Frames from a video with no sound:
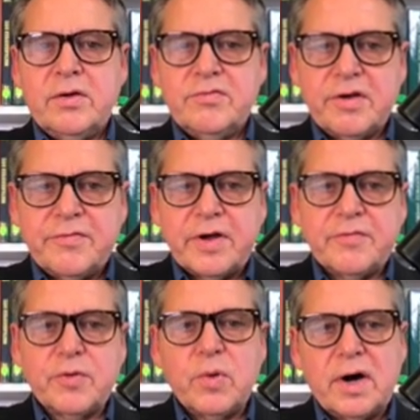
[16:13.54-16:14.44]
So, have you
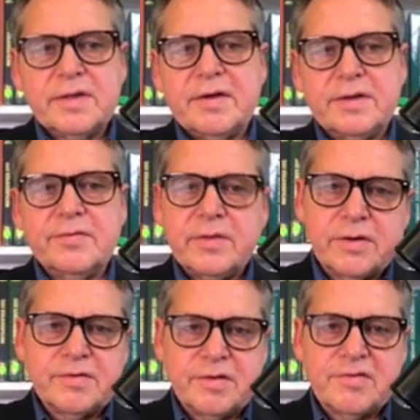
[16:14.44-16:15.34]
ever walked in,
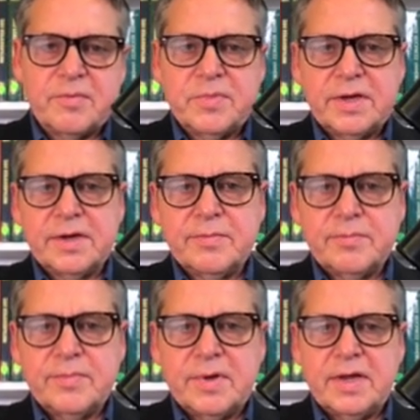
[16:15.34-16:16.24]
looked at something,
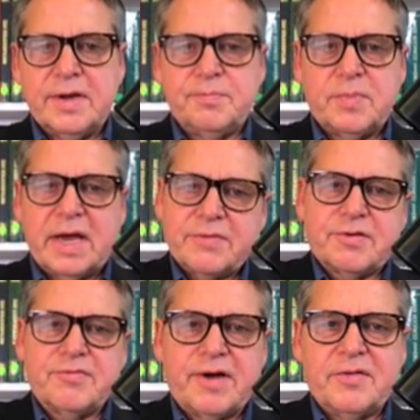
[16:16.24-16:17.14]
and
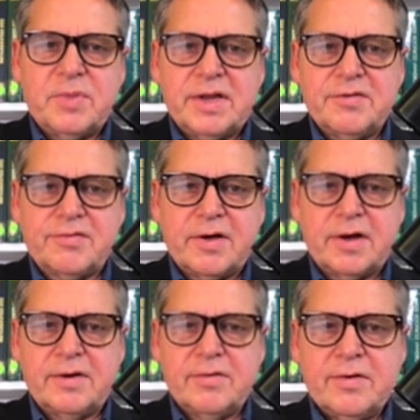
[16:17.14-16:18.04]
after five minutes
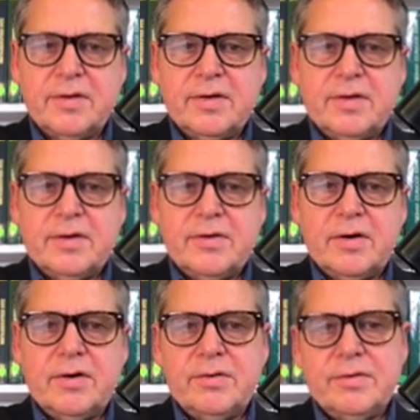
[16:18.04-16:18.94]
thought,
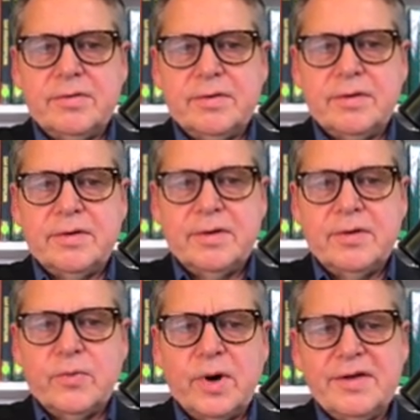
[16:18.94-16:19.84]
oh,
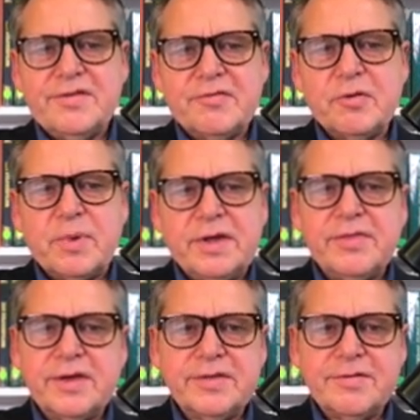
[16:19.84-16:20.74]
why does everybody
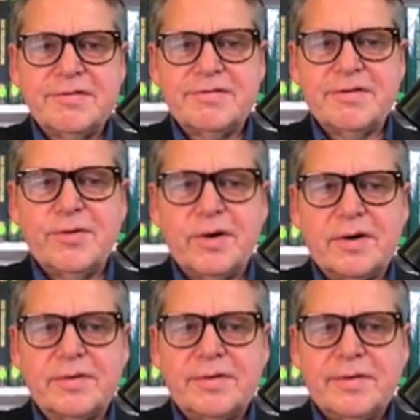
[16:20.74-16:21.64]
think this is so
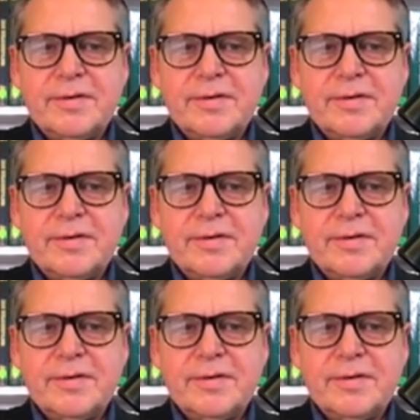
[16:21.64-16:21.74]
hard?